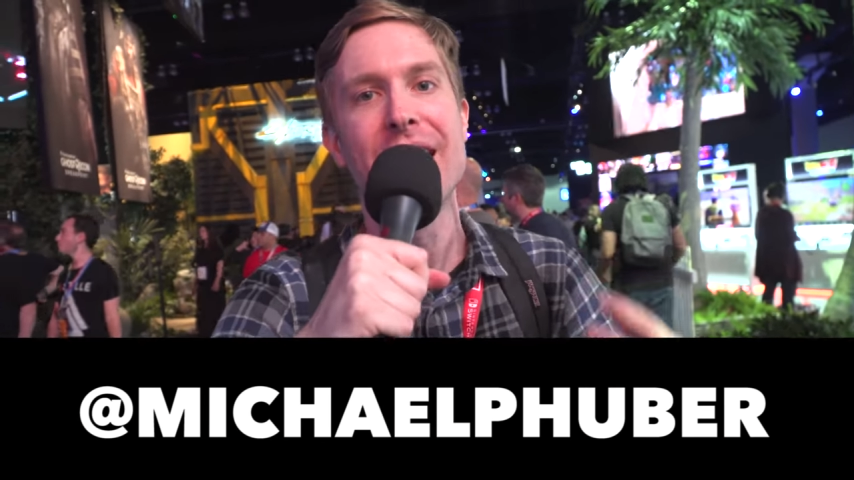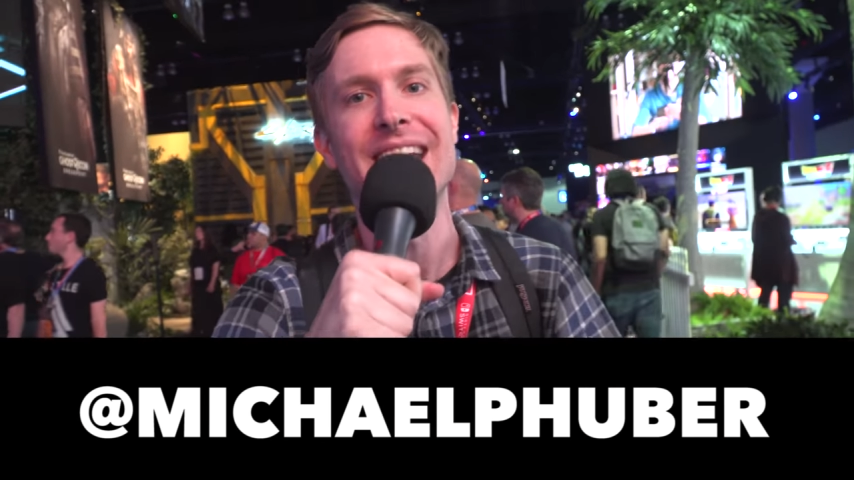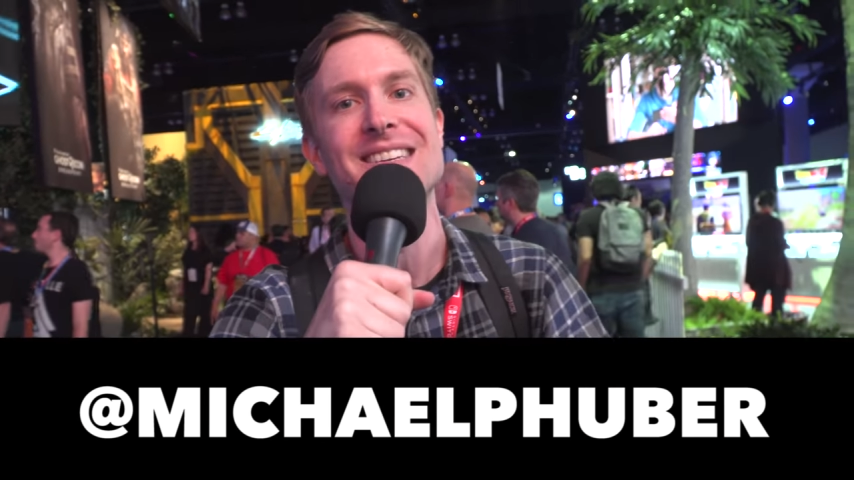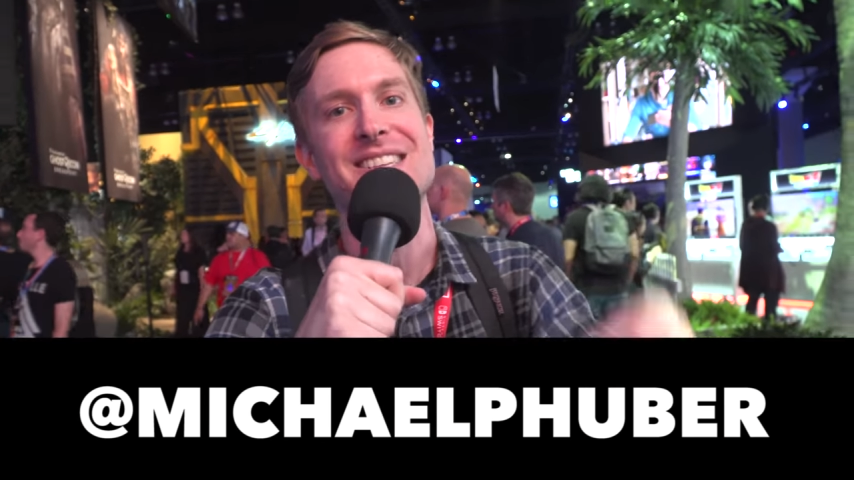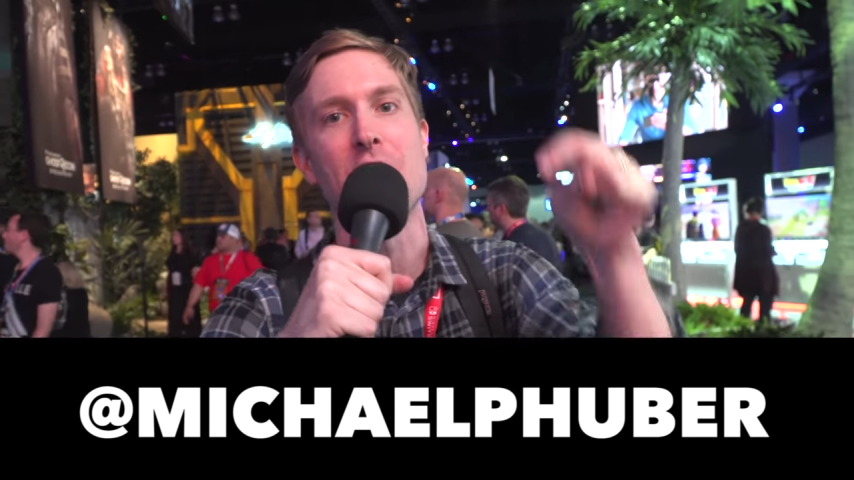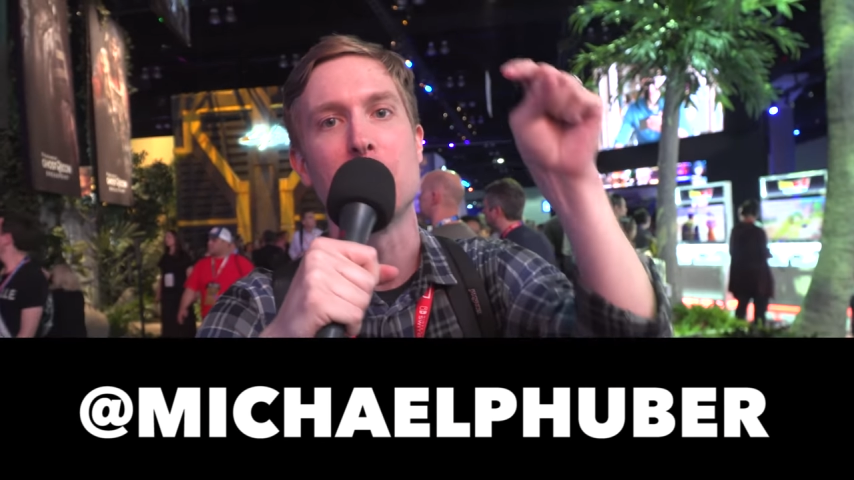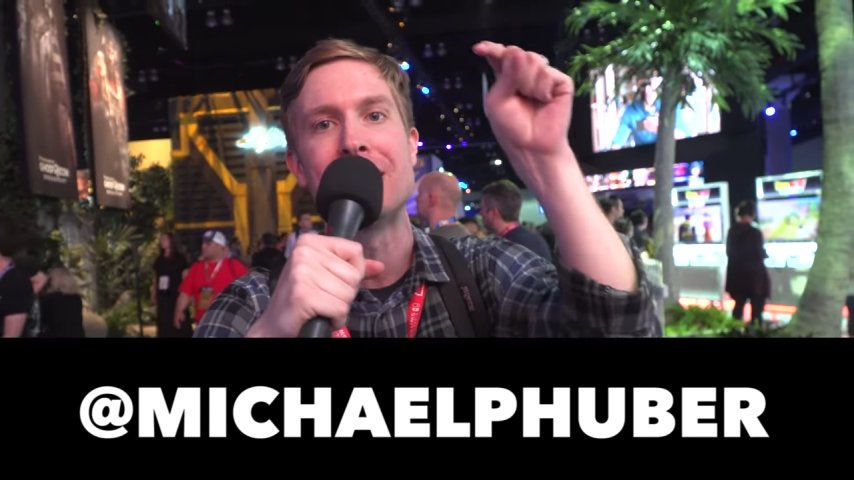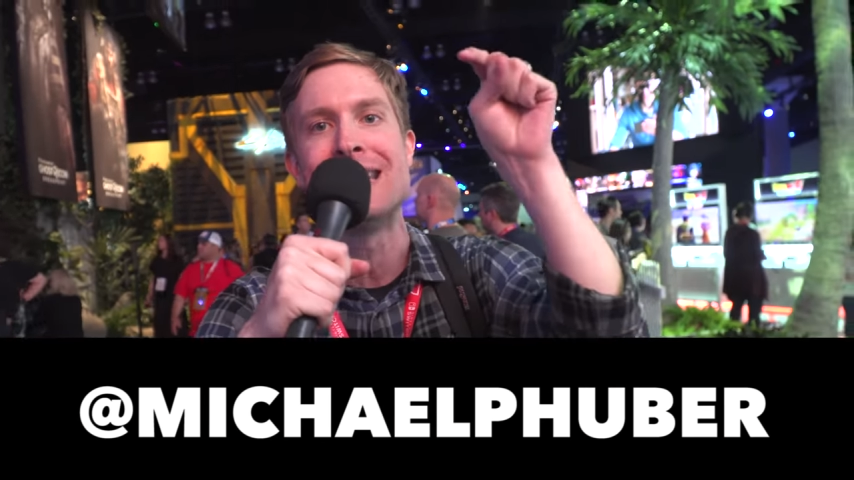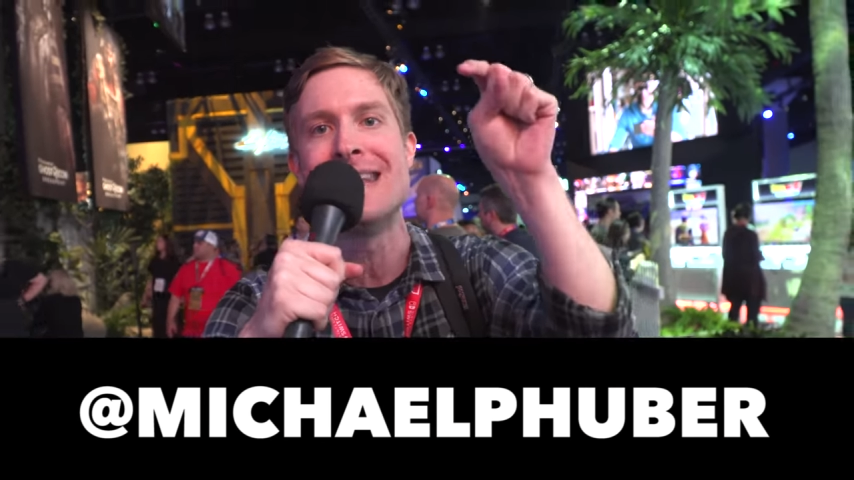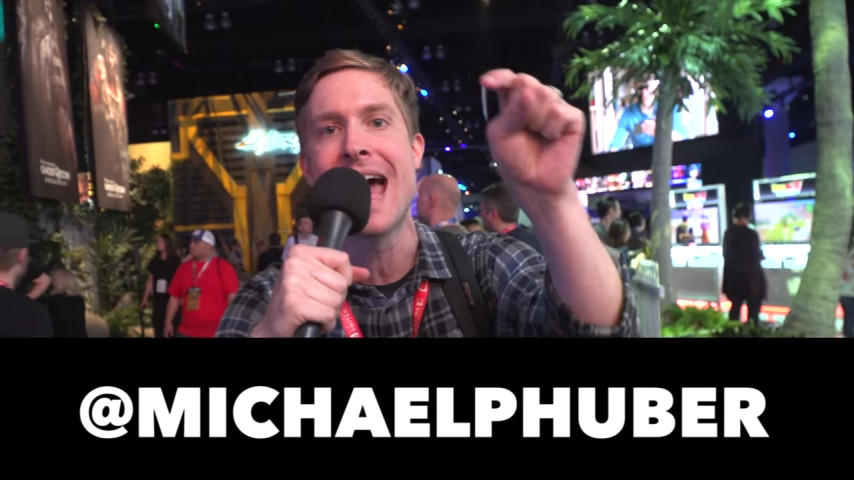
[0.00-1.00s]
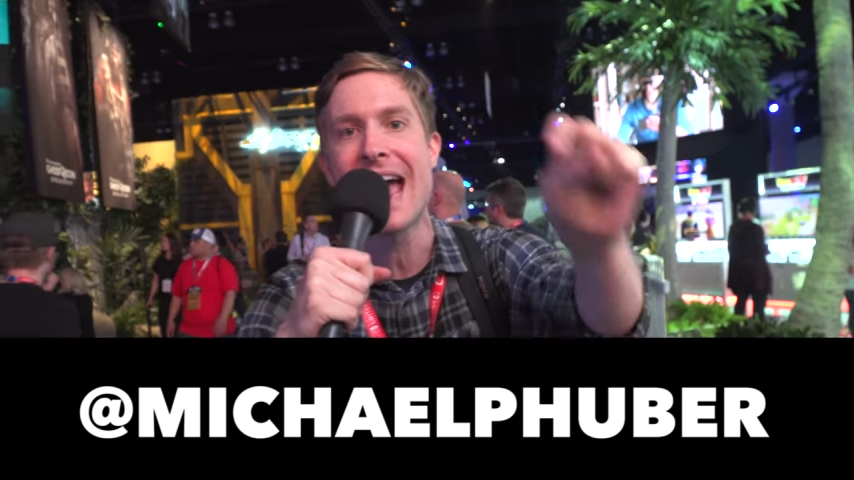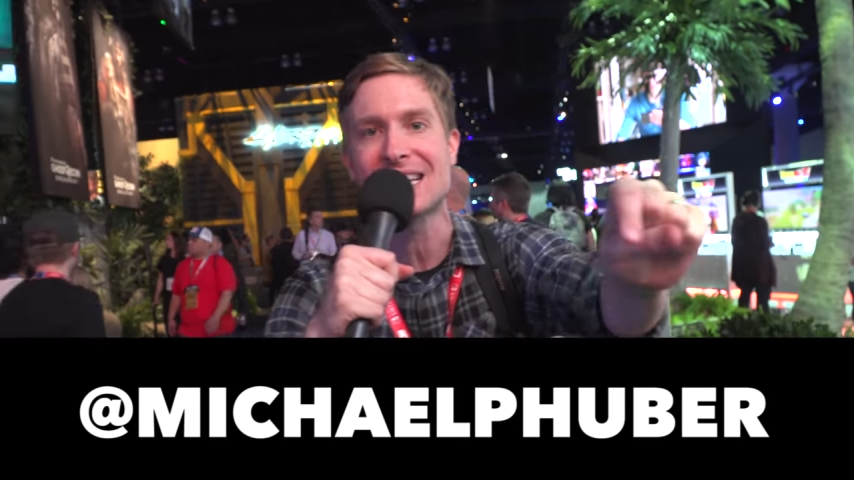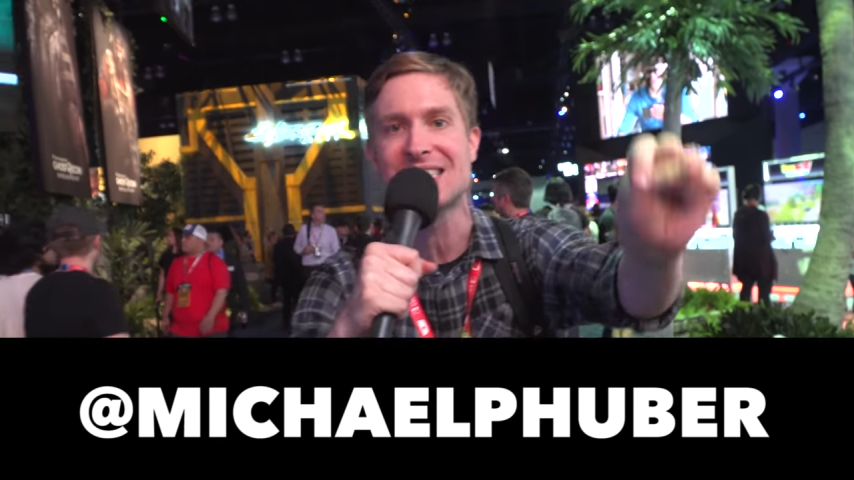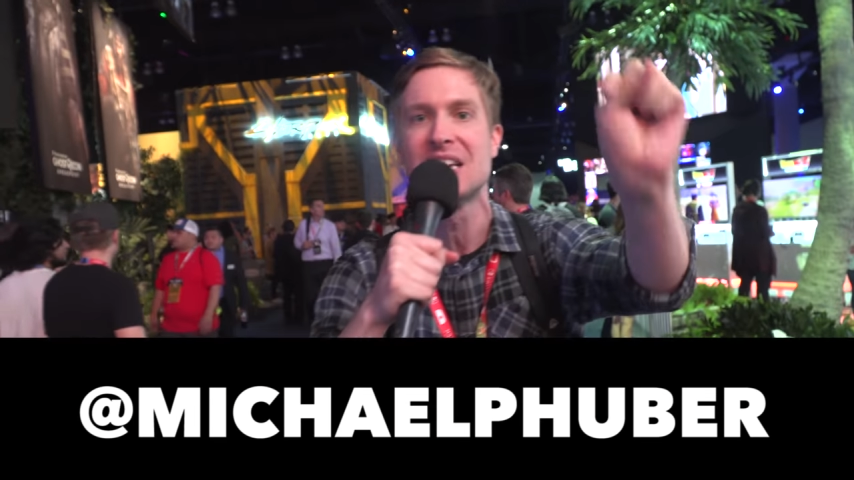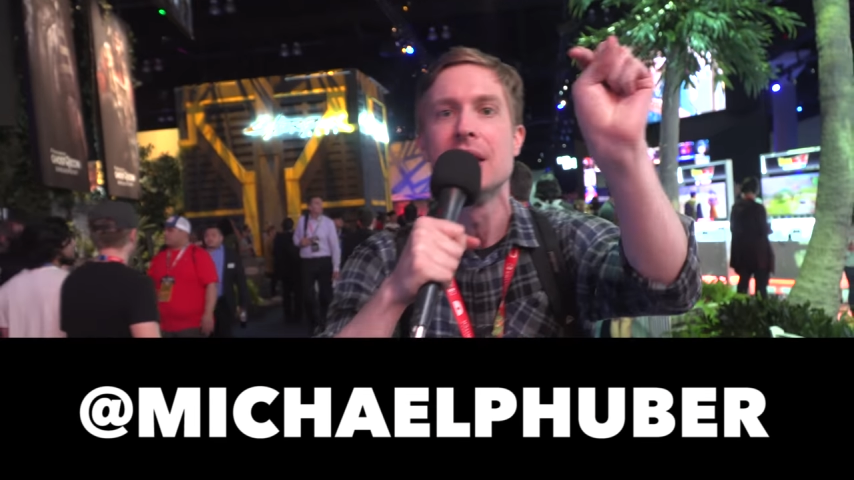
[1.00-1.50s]
until
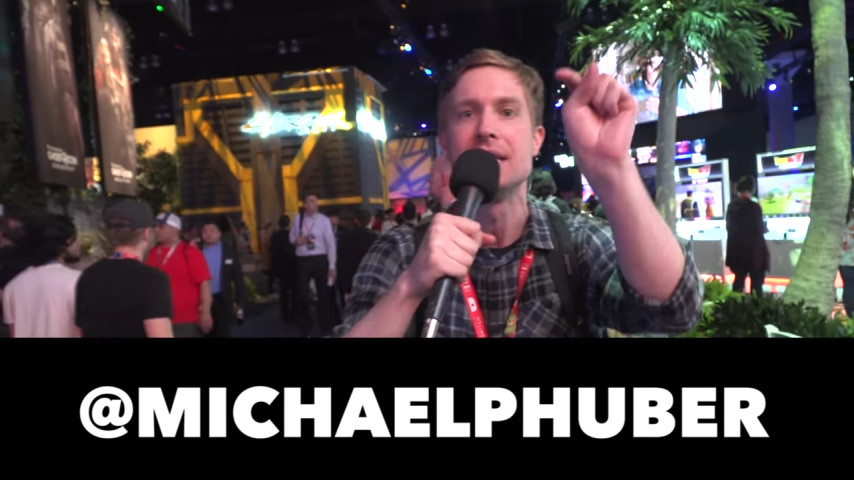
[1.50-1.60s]
next